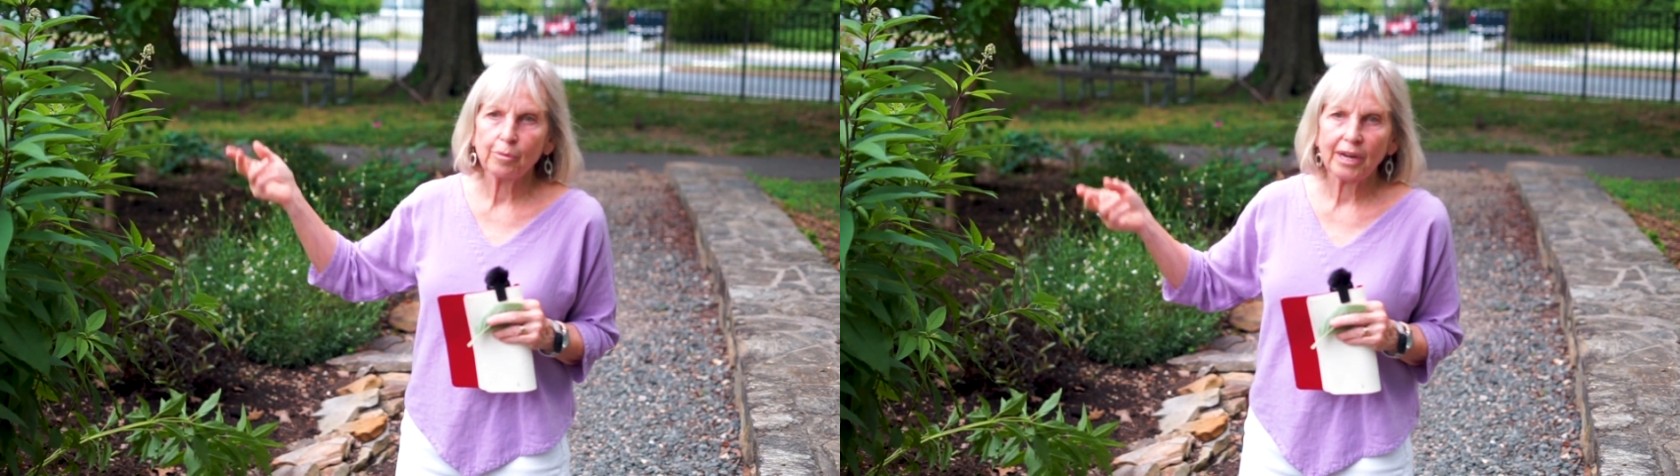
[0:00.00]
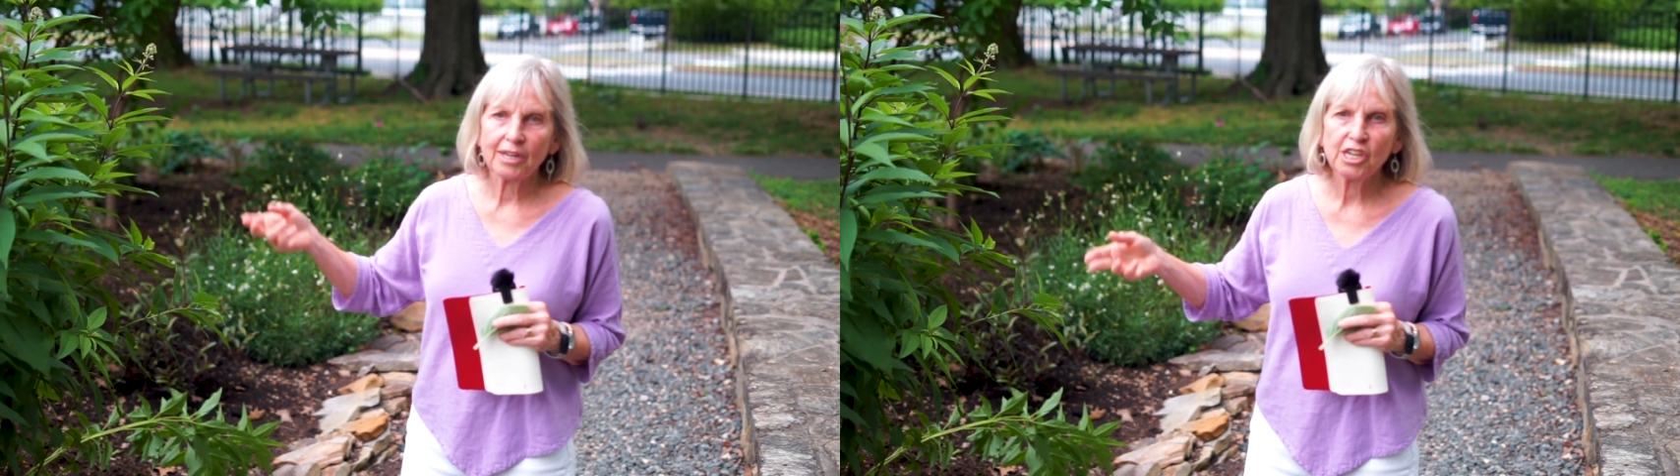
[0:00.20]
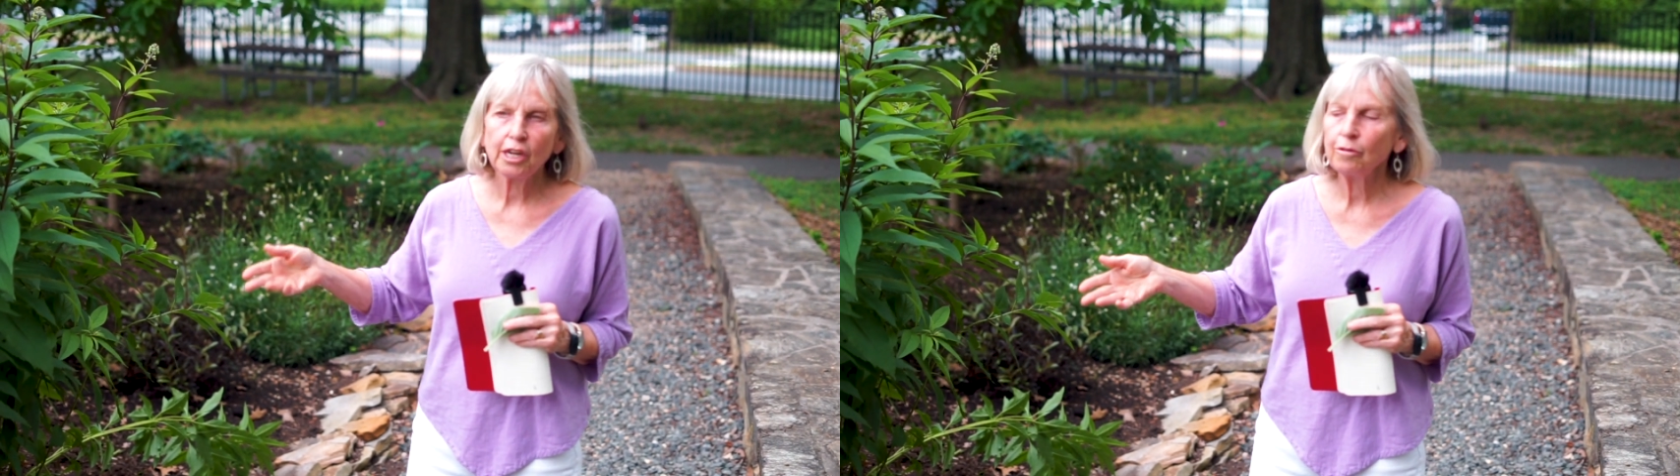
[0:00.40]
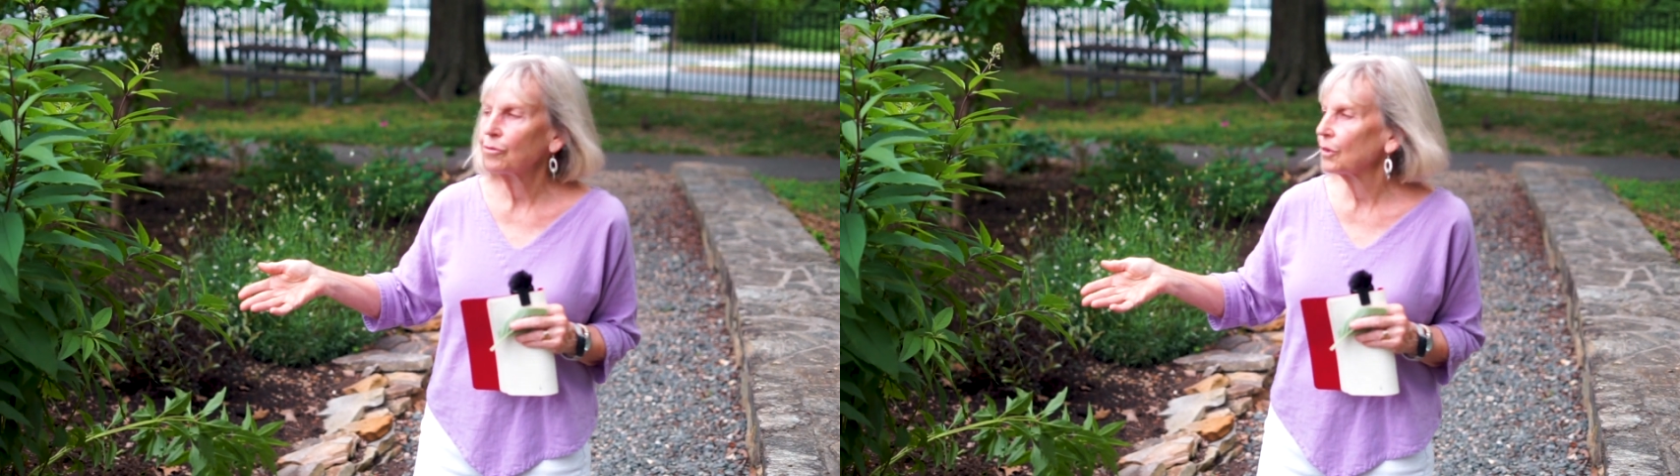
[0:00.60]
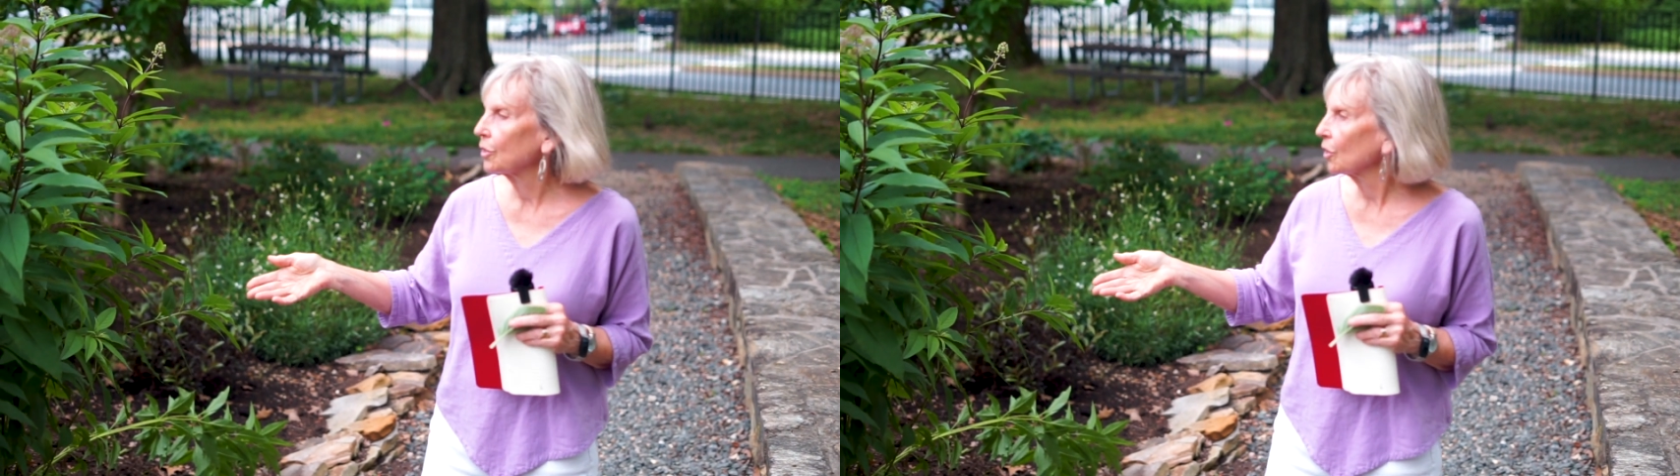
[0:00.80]
about 10
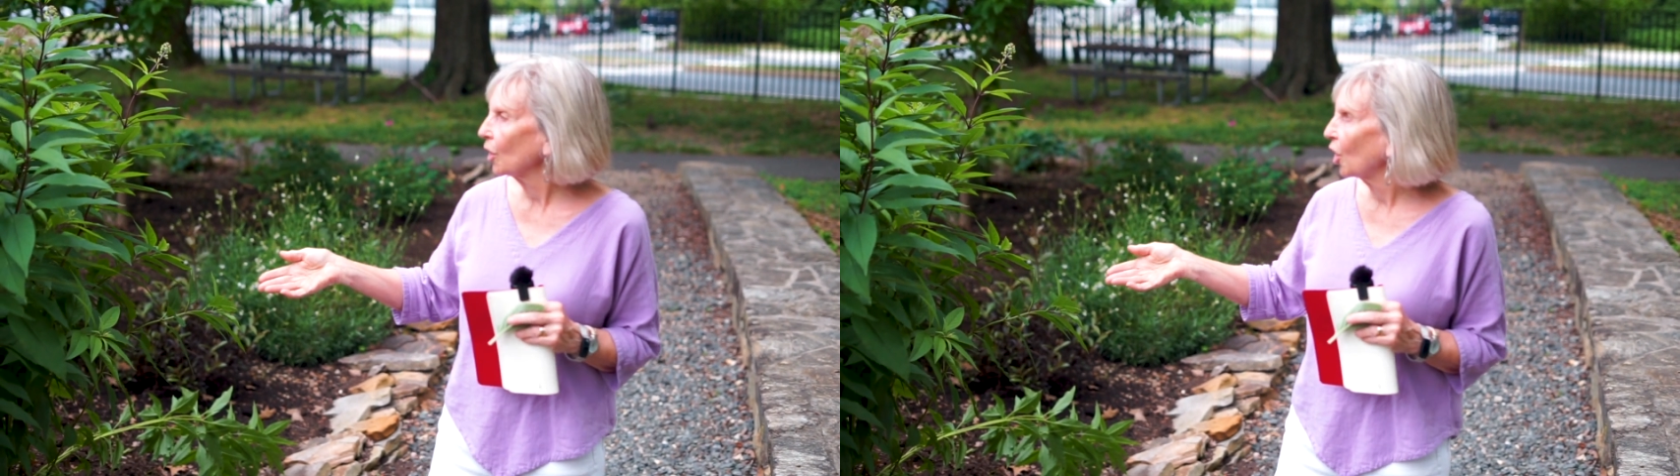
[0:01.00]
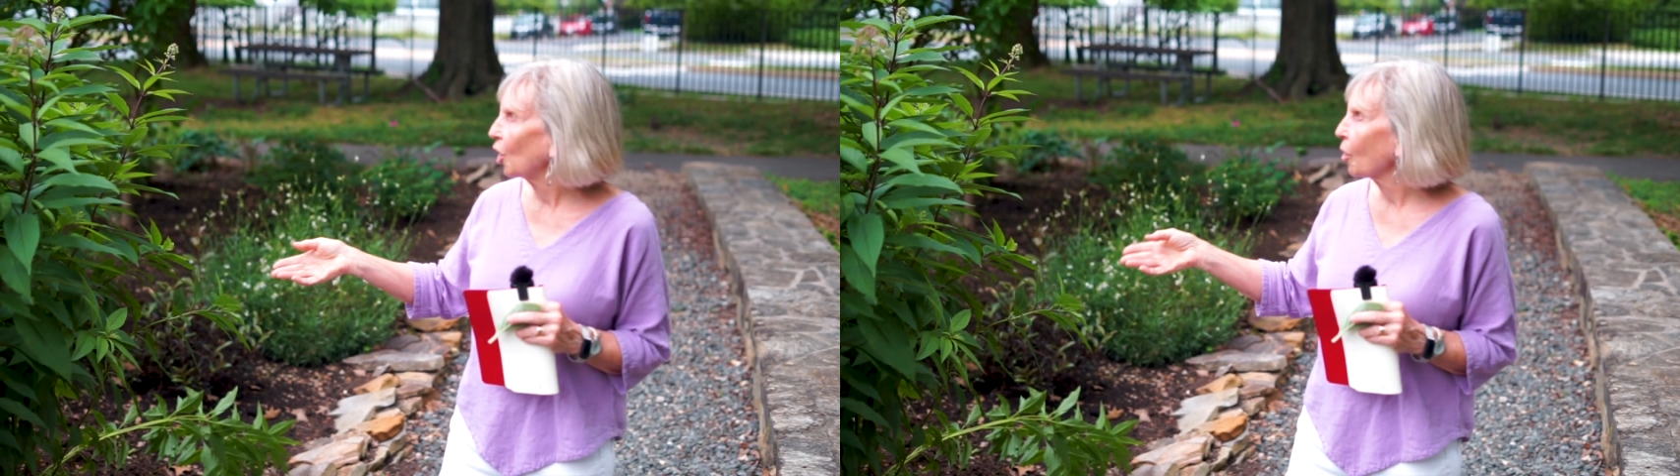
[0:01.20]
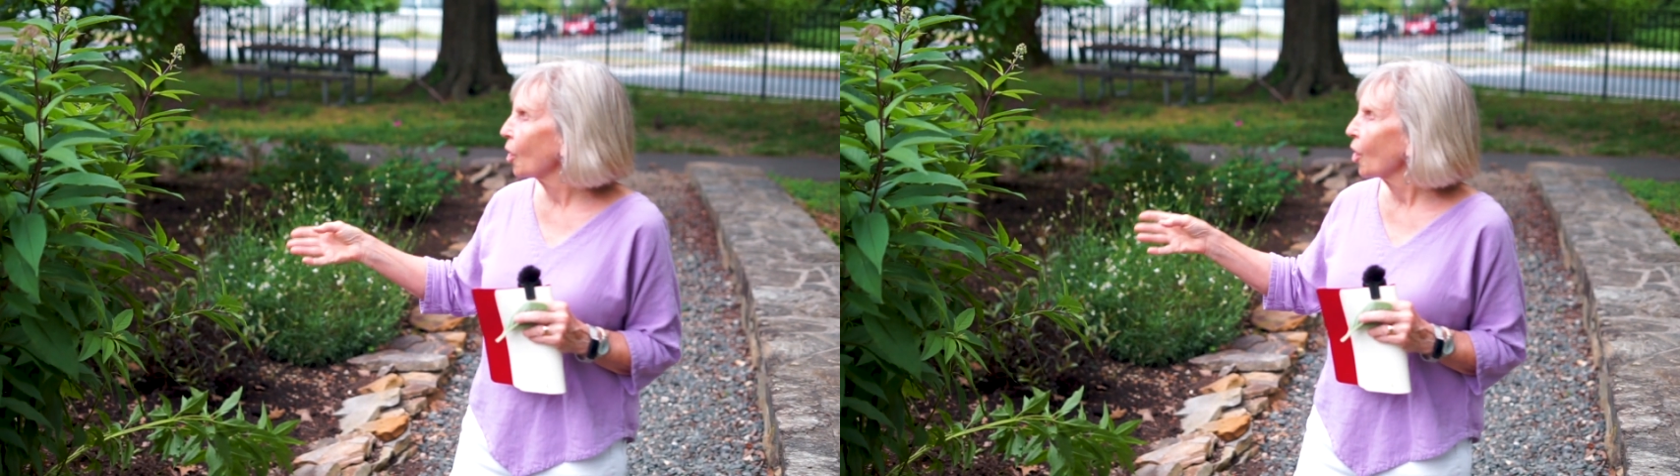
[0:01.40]
feet tall.